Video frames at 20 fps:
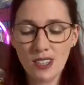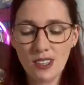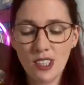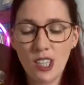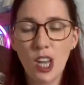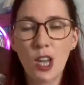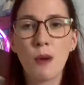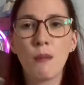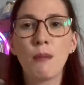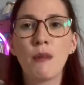
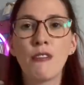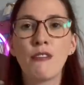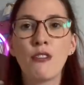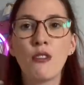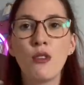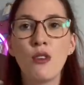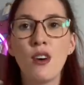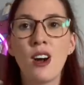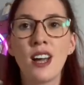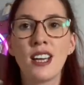So
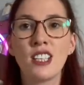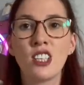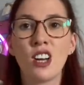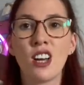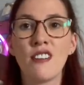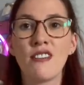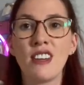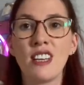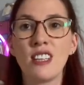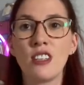before I
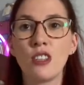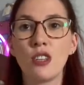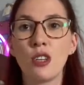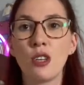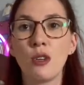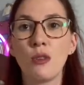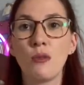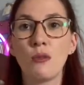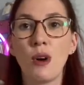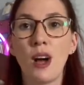dive
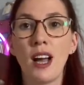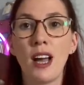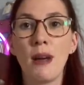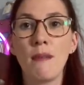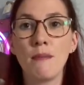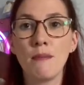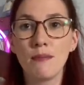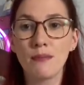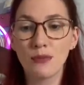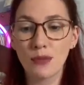into
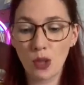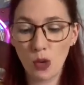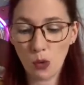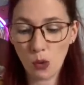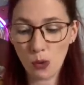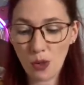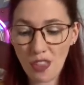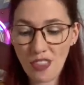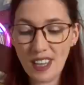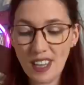
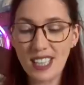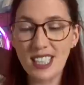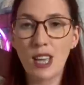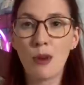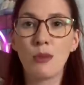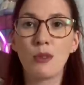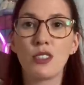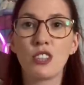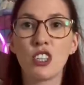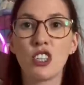all the things that I
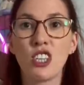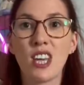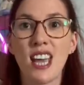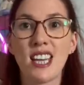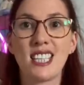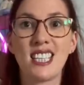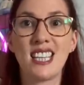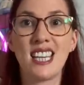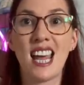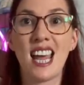want to share
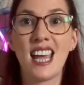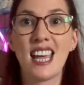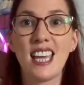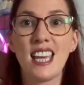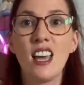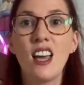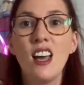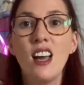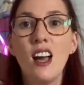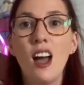
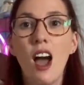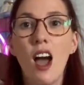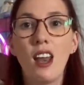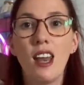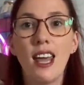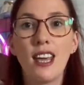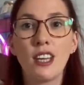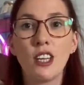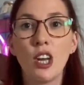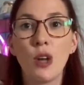today, I'll
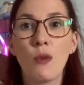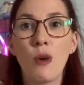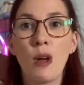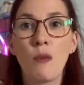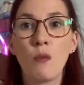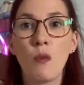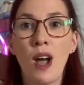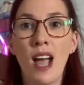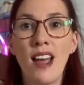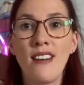let you know what
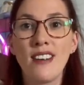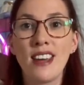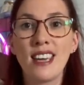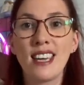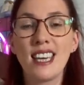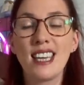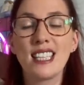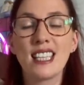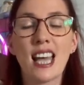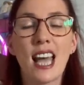I'm wearing.
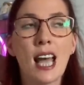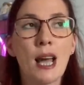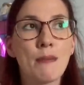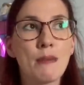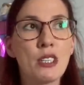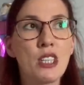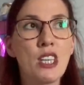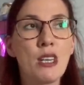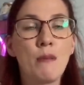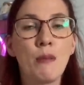It's
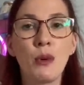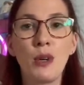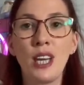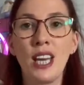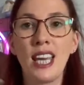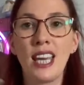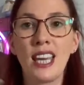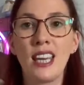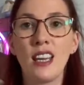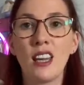absolutely
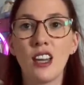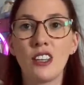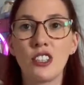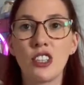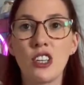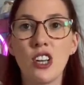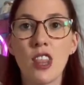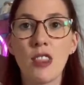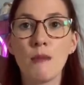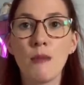boiling in
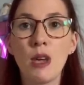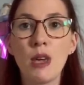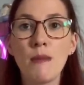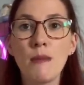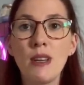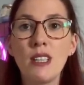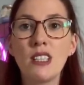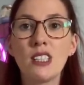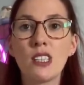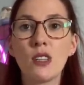London at the
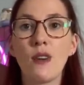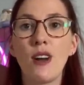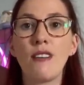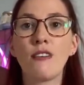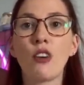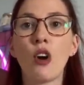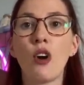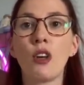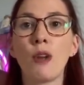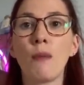moment. So
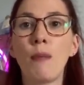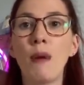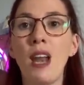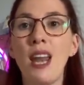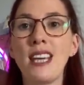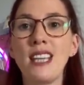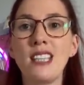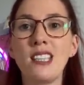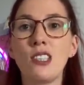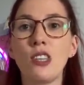I've got on a
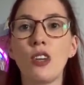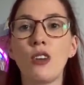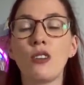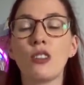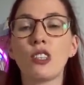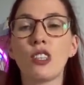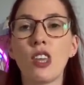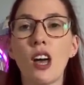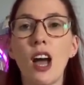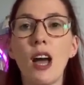
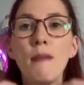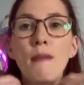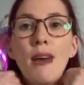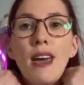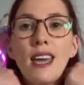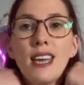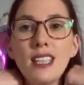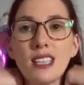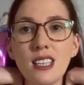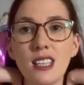playsuit that I
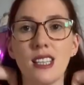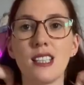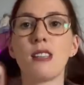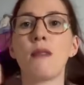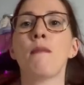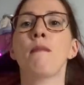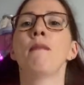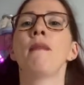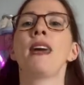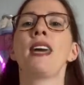made in this
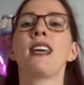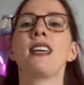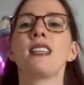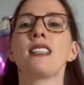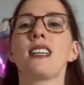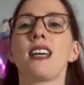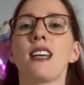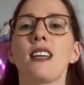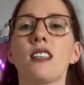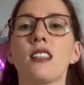
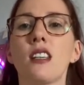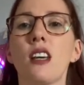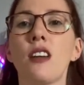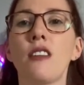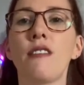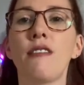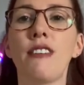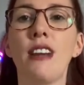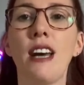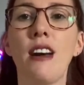amazing
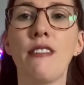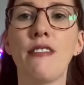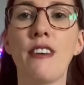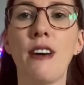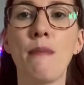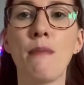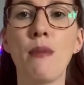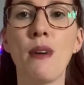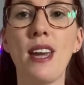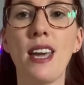sunflower
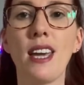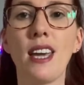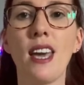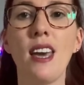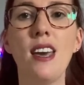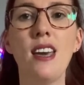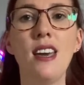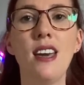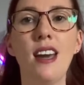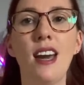fabric.
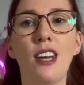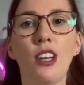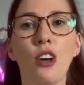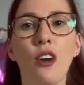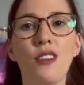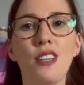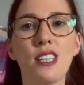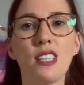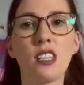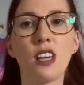And I
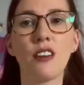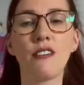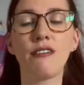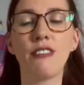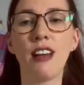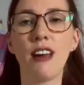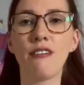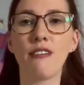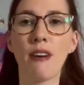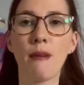got this
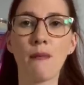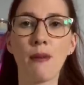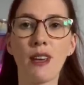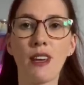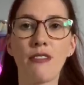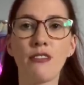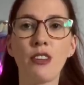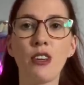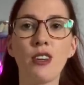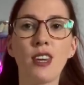sunflower fabric
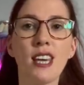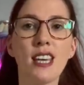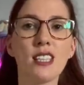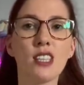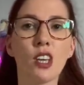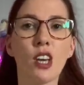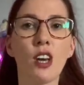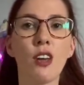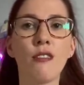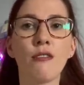a few years
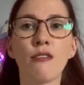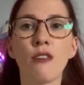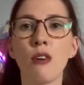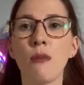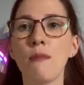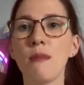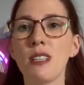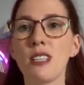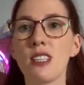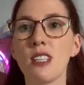ago
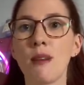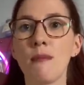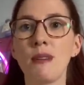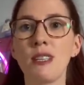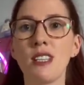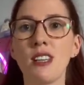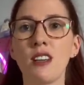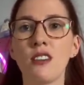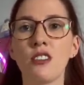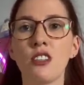from
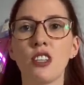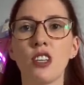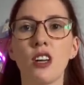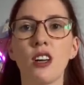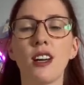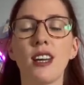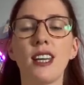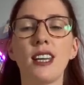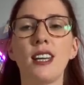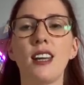
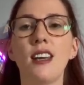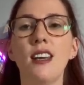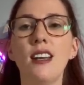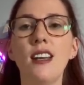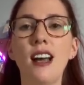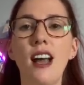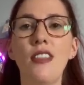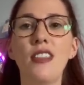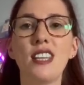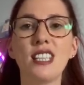SewMeSunshine.
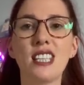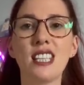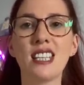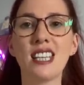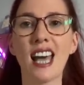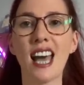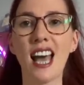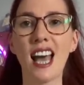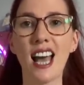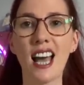And this is
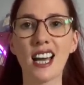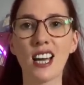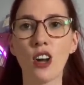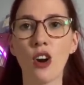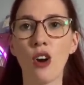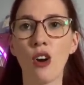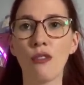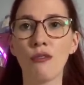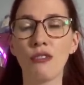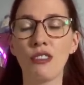a hack
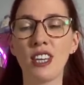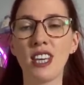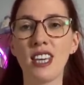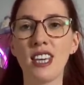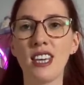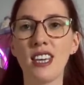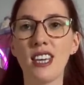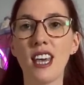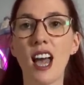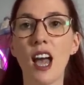of
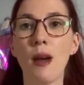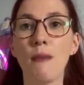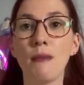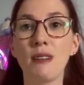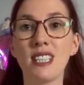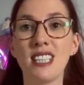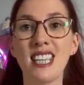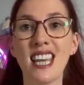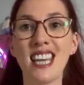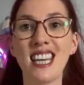the
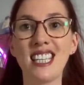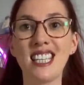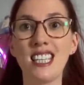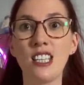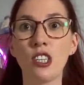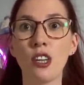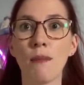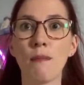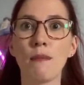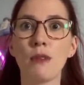
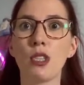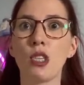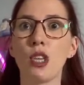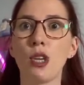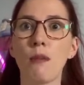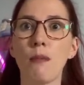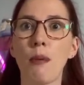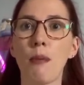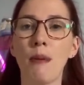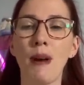Zadie
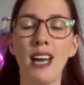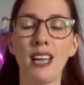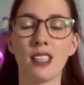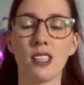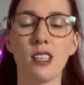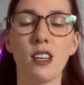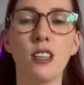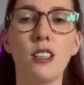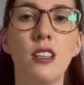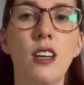jumpsuit
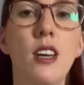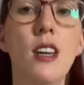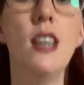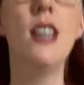pattern.